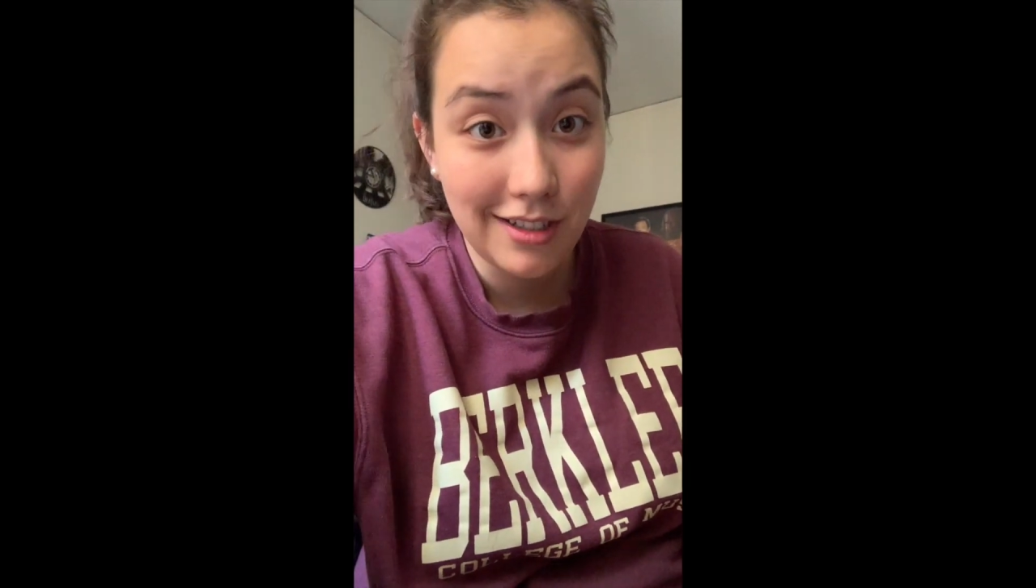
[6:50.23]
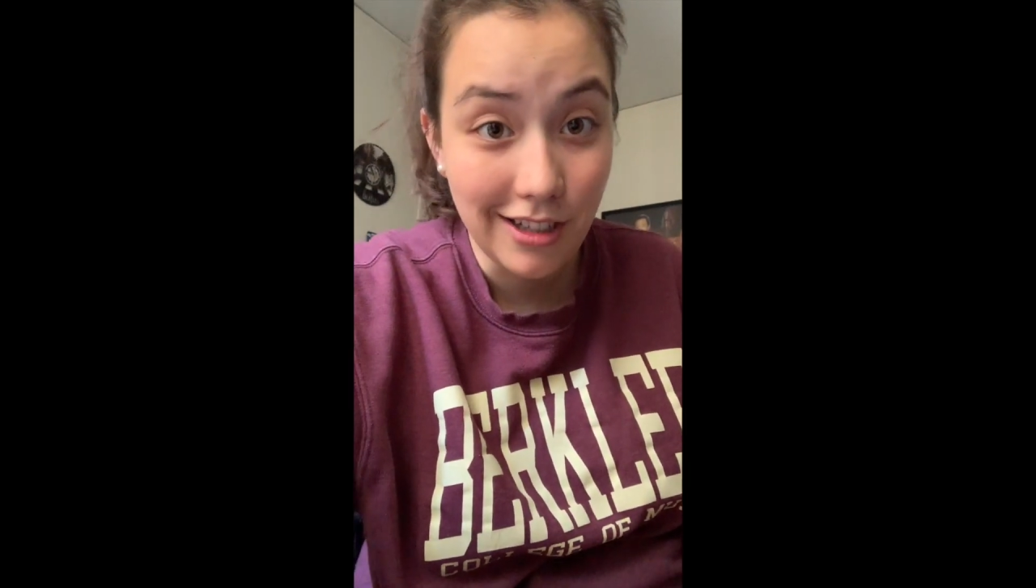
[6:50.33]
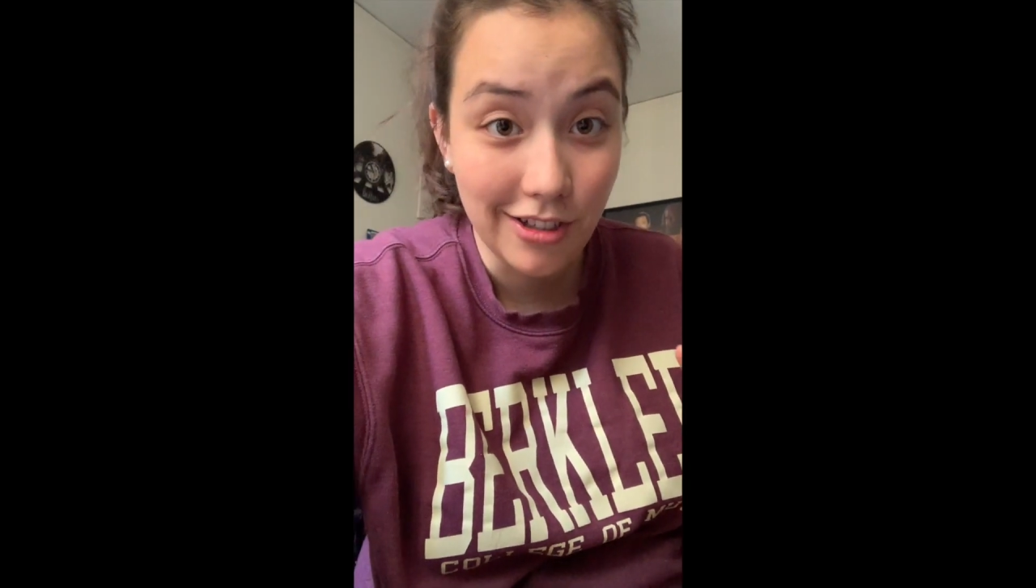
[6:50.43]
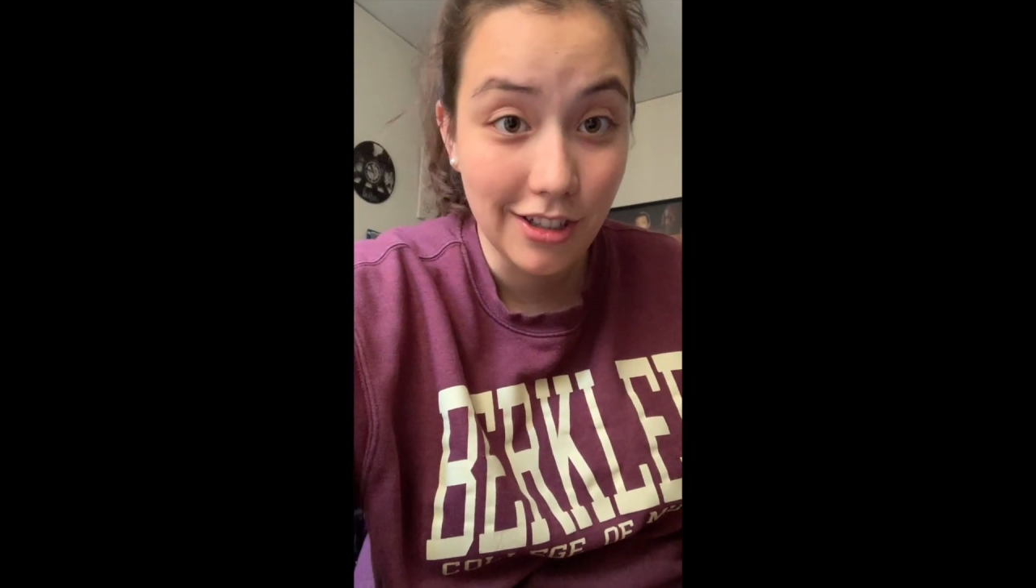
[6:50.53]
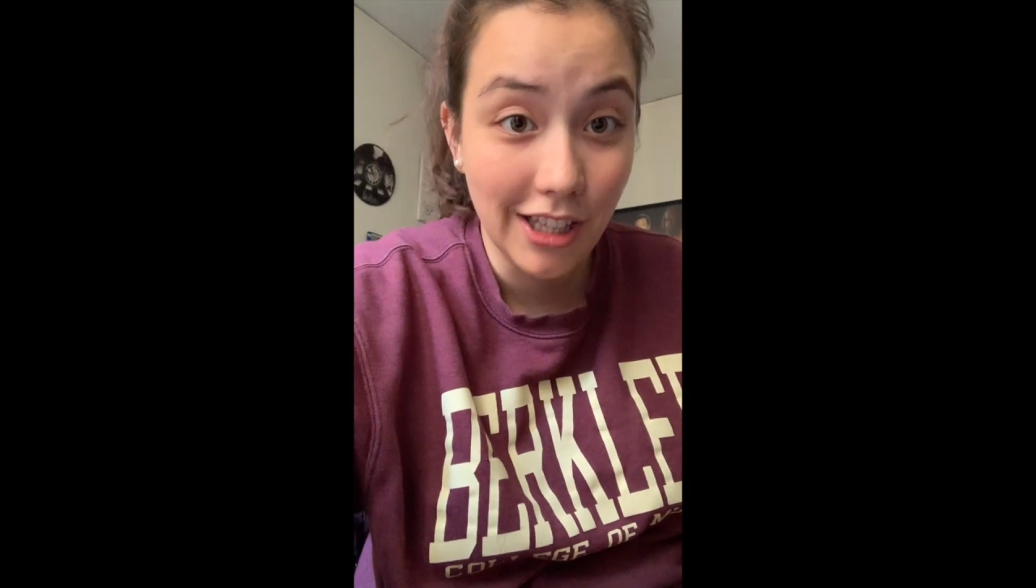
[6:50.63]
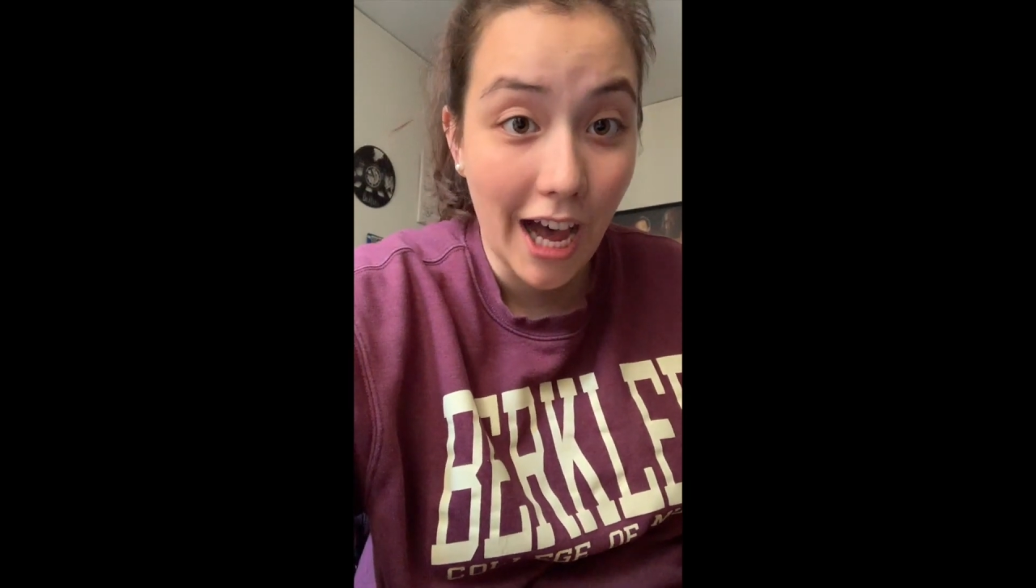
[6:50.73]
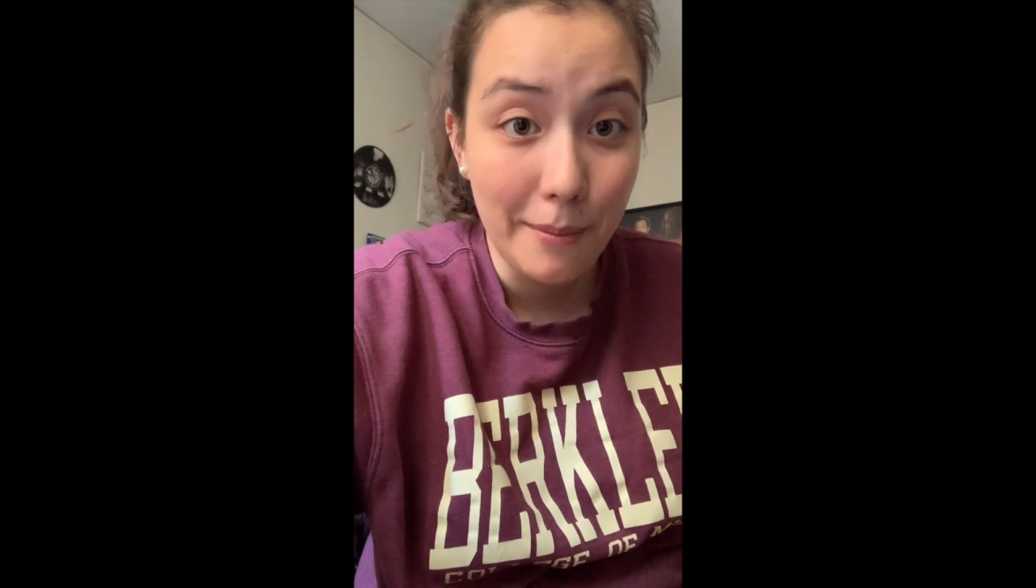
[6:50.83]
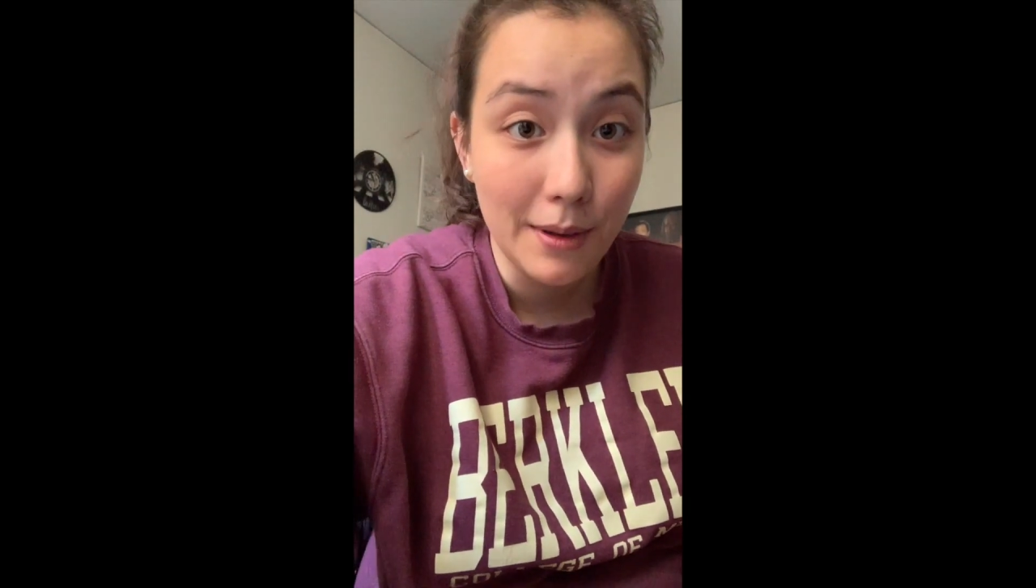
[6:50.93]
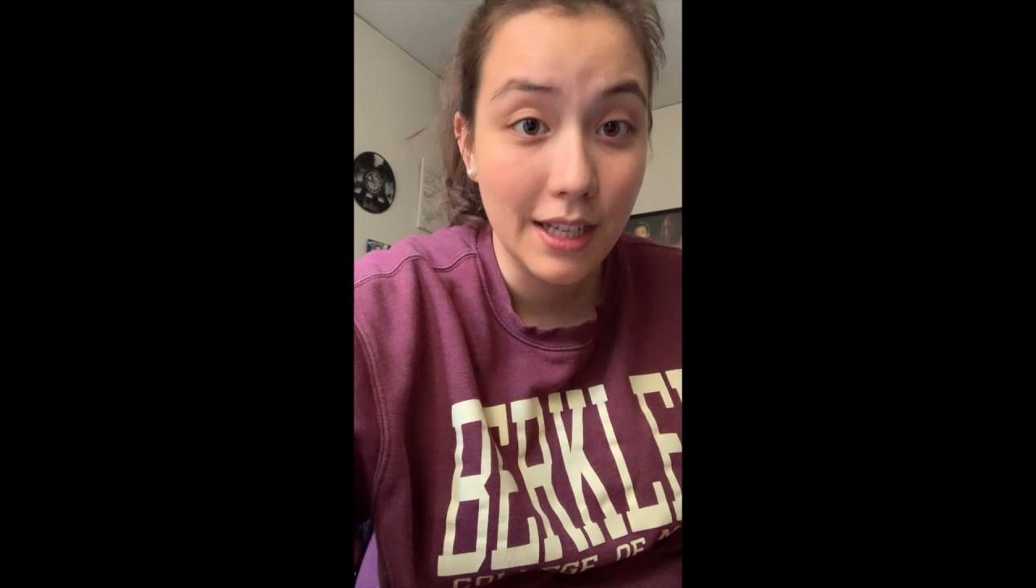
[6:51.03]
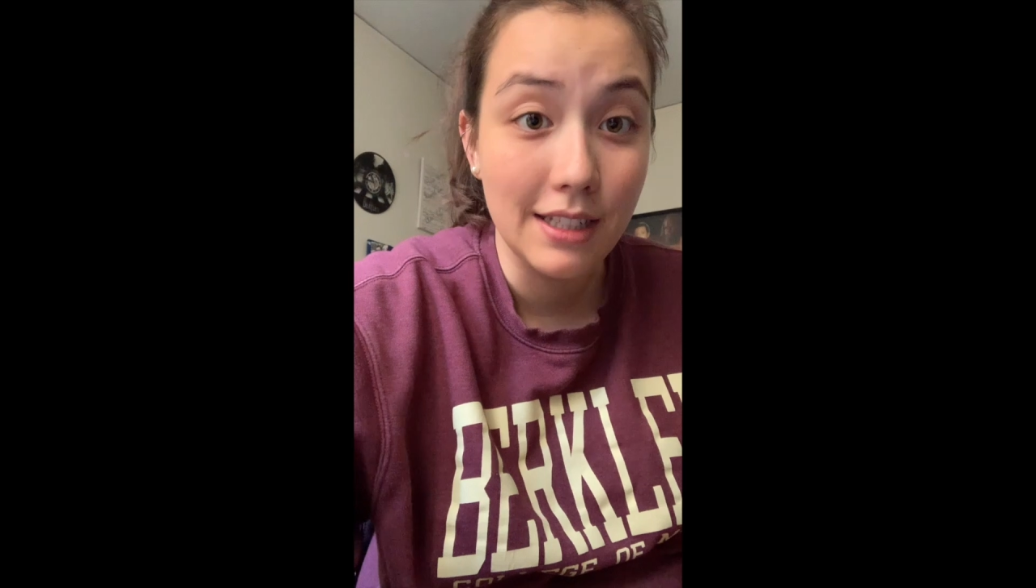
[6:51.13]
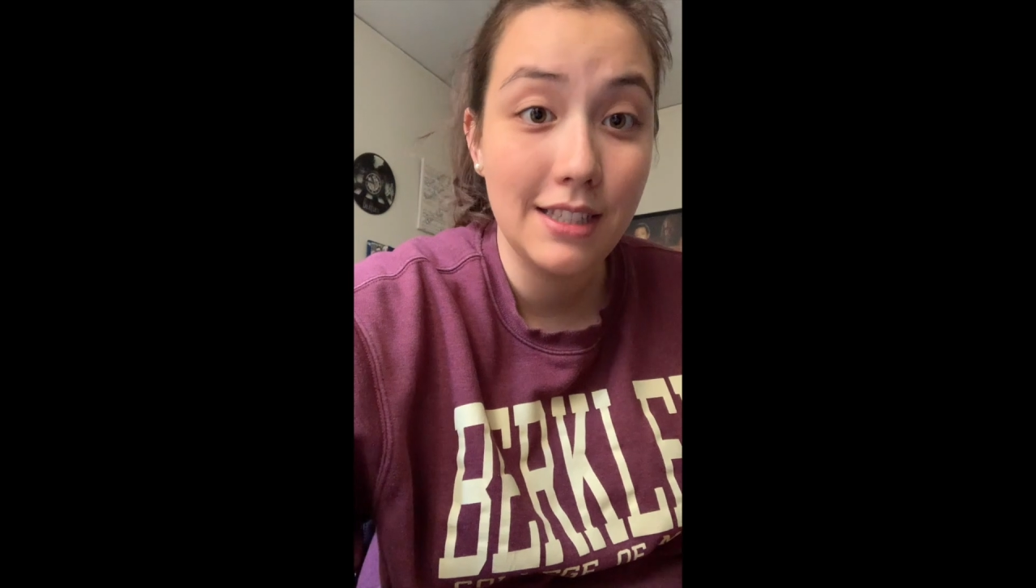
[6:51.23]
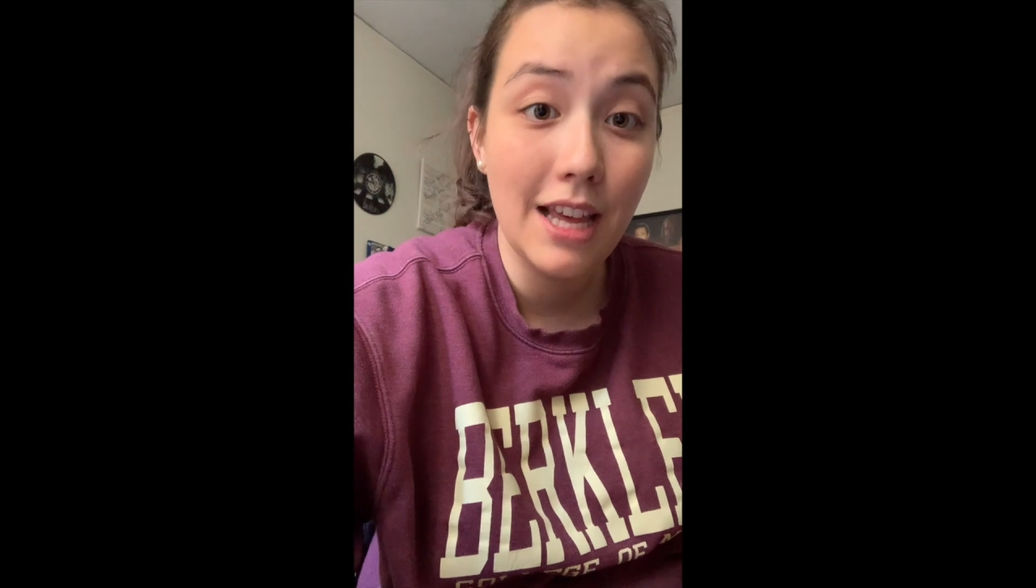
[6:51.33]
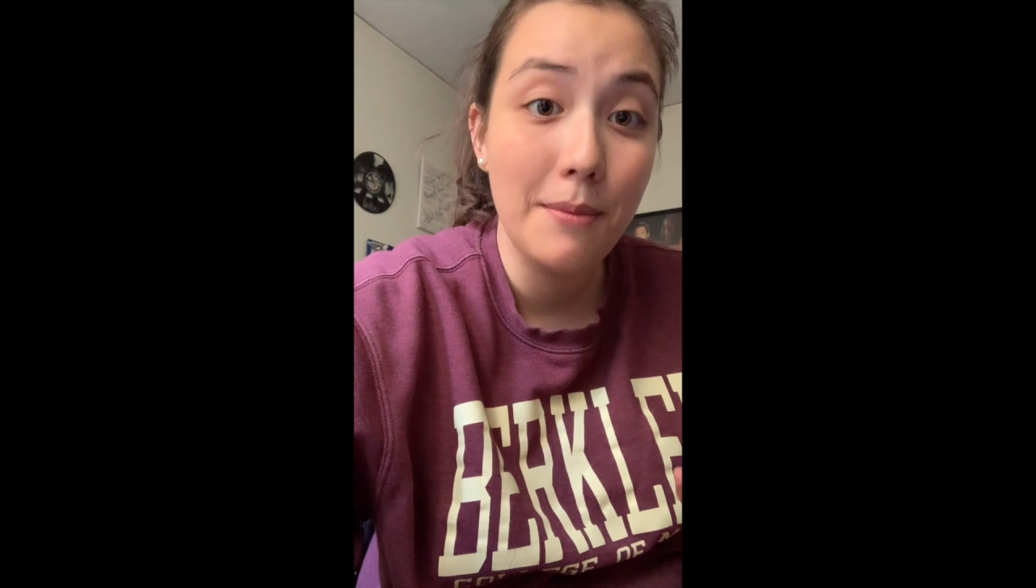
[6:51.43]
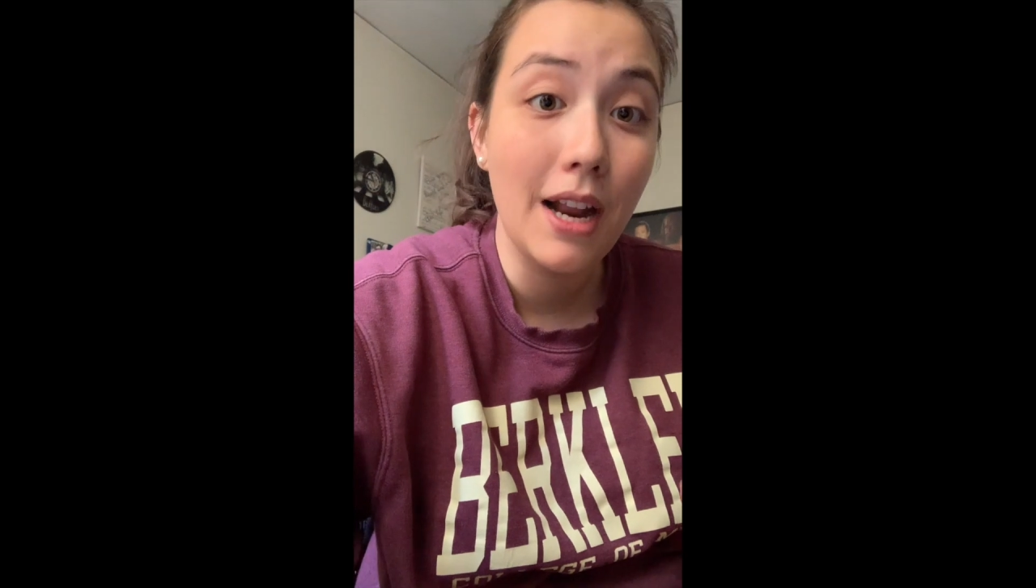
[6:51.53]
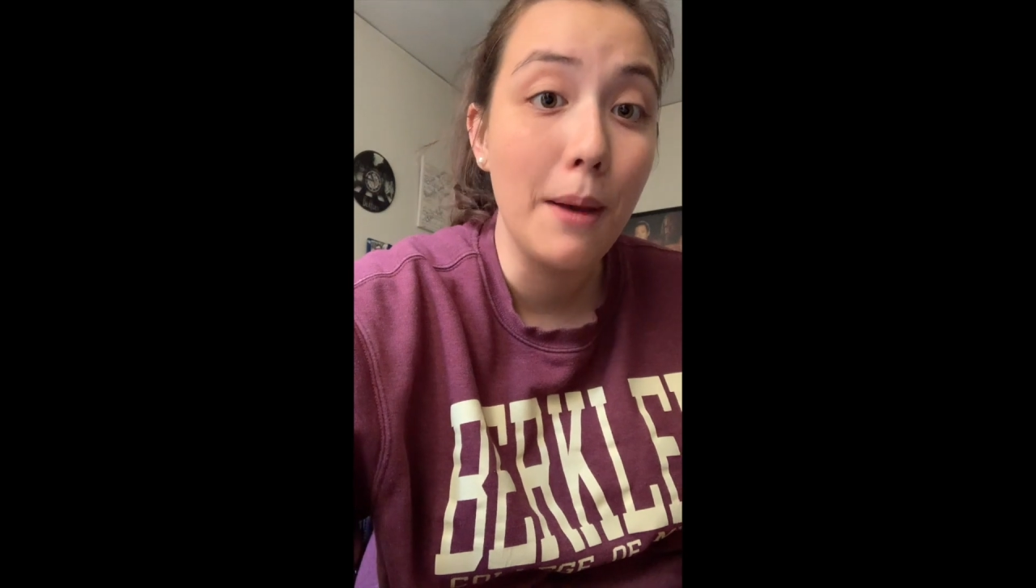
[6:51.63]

and there's a lot because Sam and I